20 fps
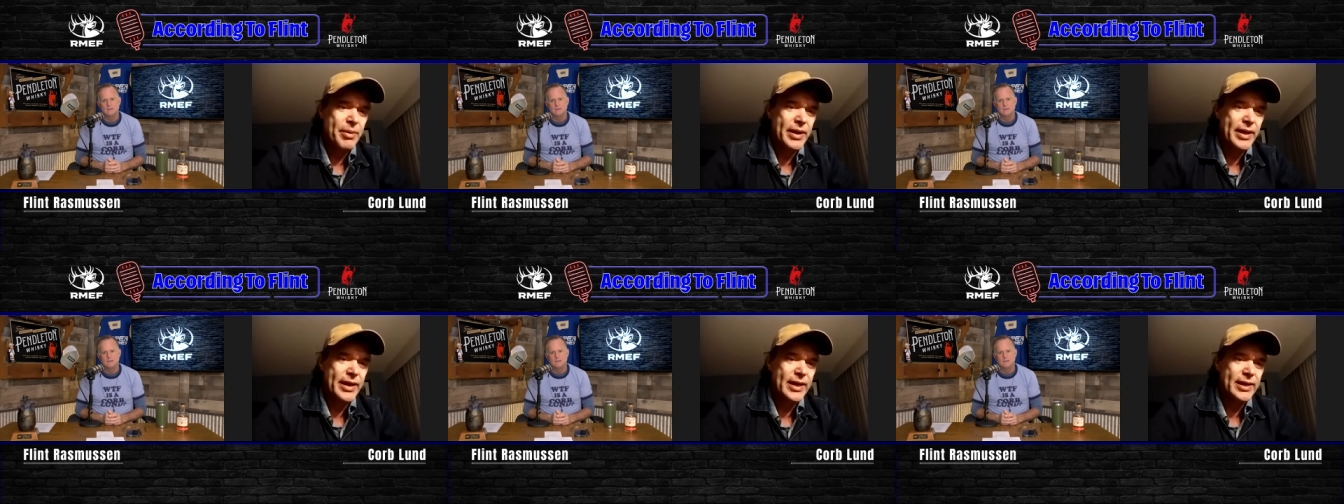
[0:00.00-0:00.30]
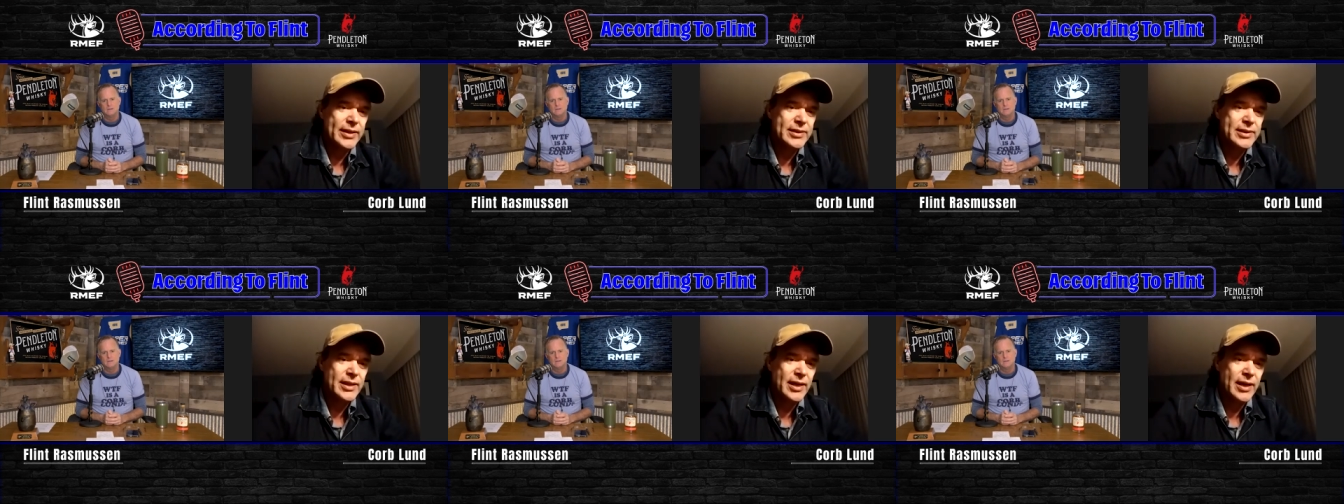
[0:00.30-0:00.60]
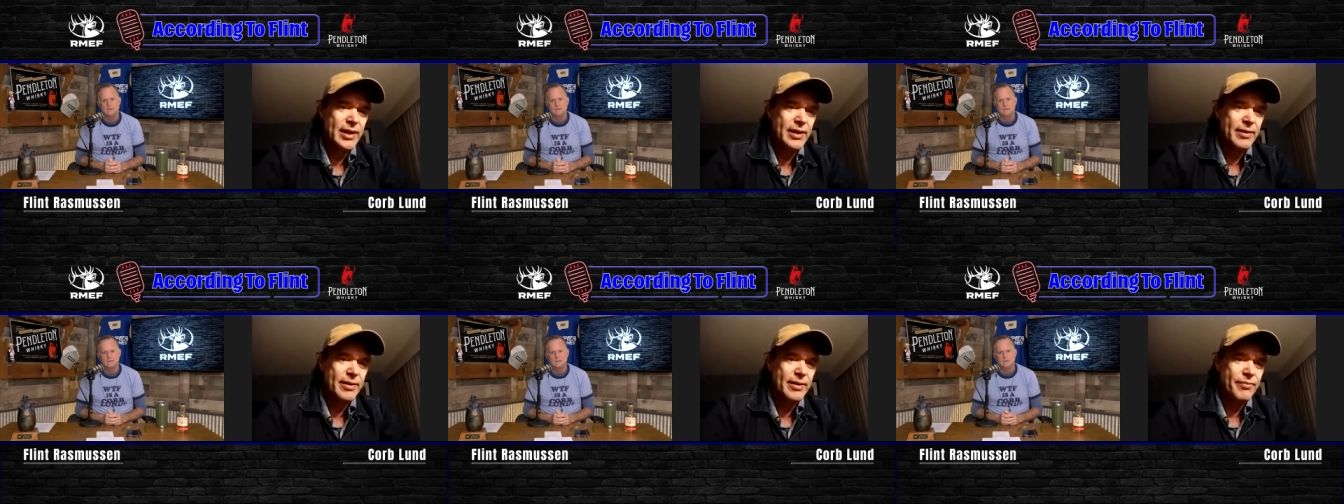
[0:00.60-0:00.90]
But I got
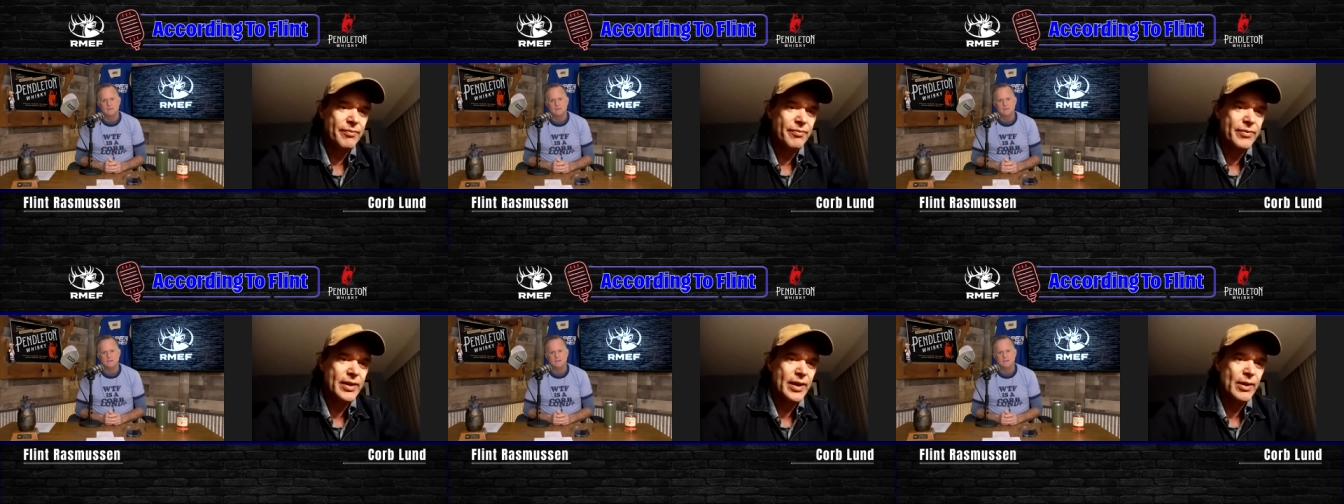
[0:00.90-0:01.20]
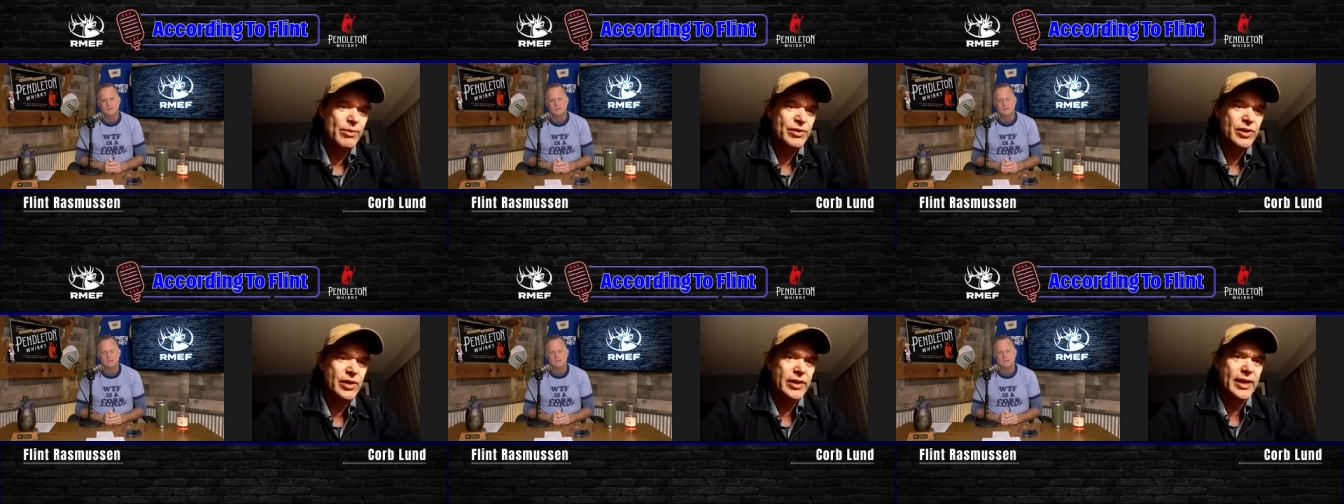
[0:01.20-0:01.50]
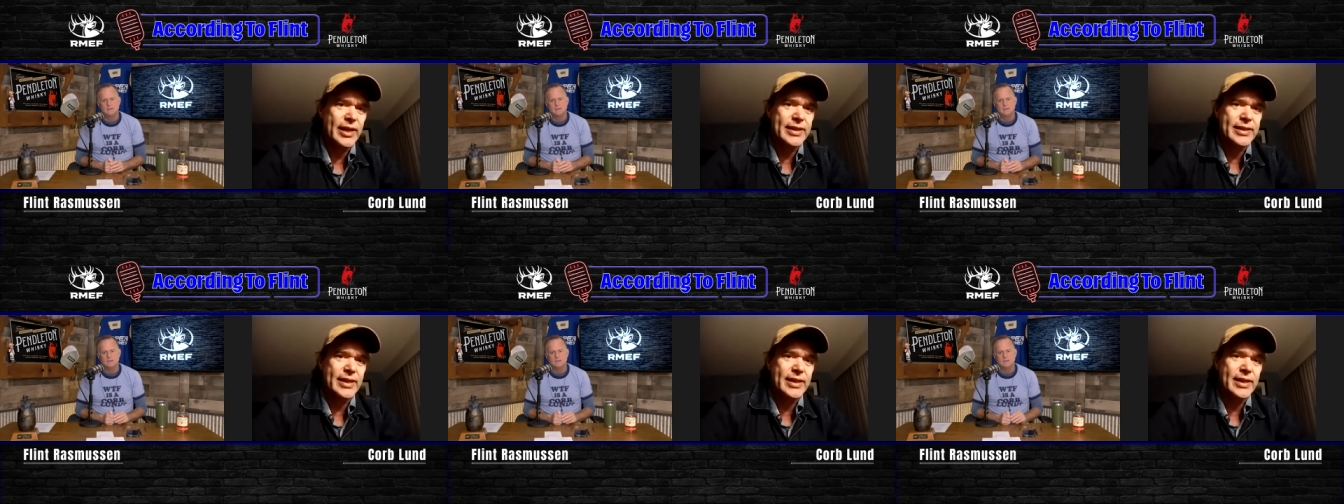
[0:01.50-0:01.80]
uh, it was
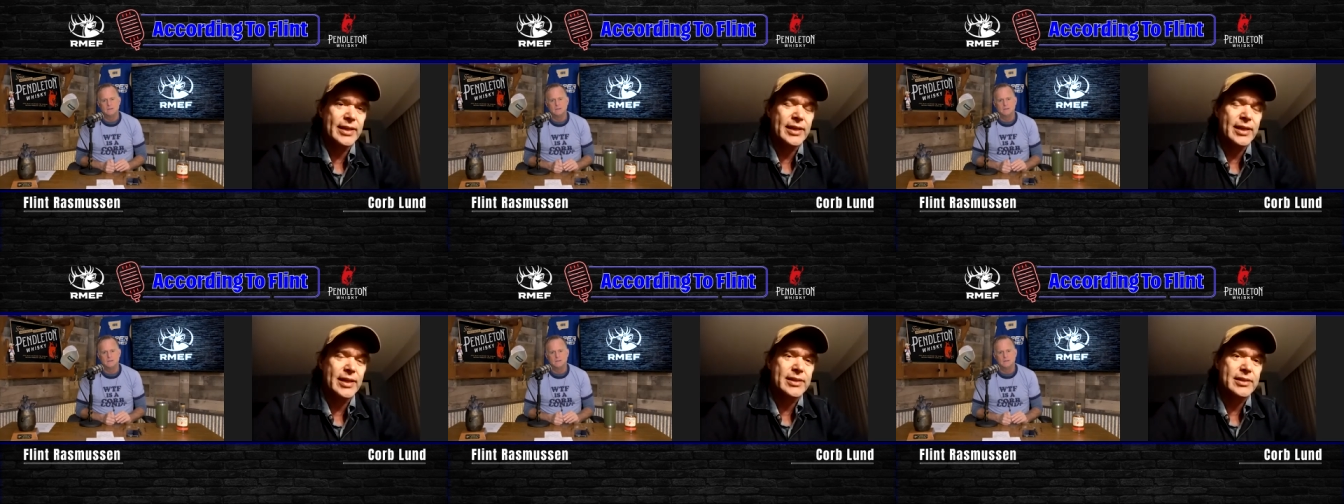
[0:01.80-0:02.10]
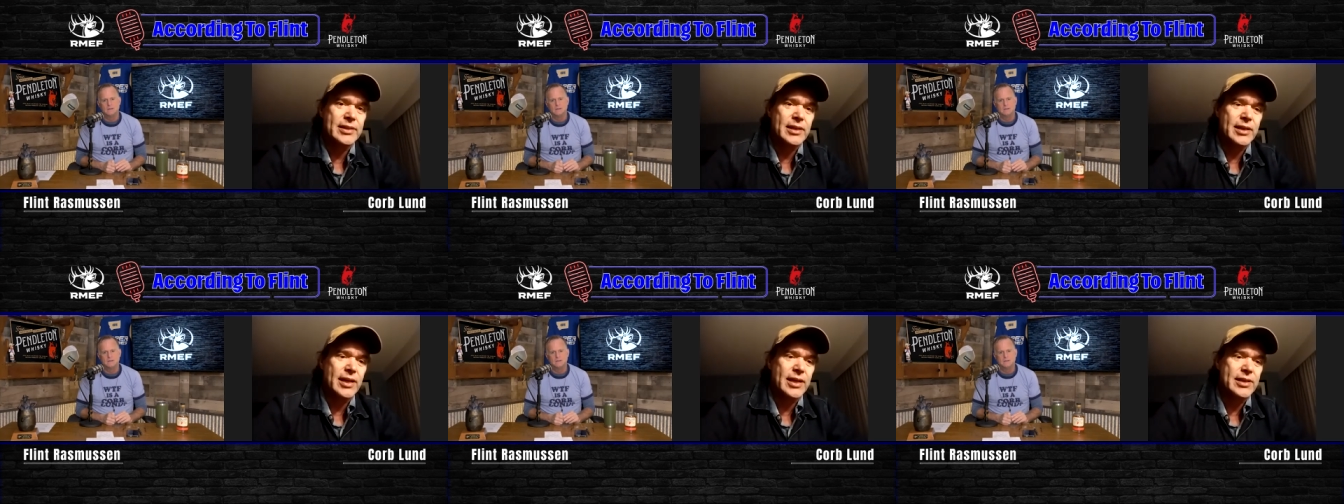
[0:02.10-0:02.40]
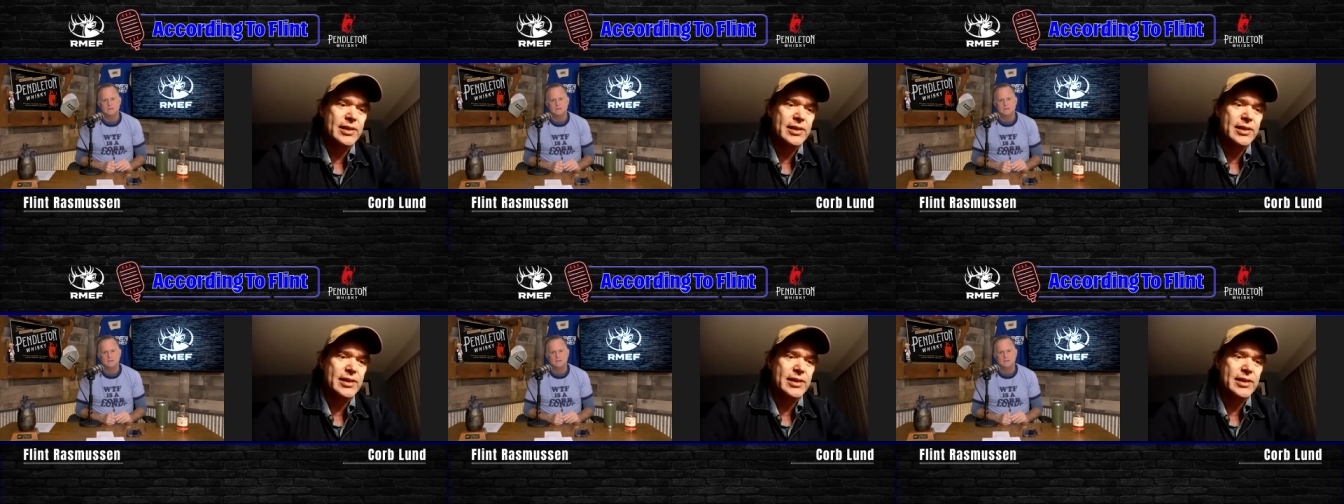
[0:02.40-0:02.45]
good. I did because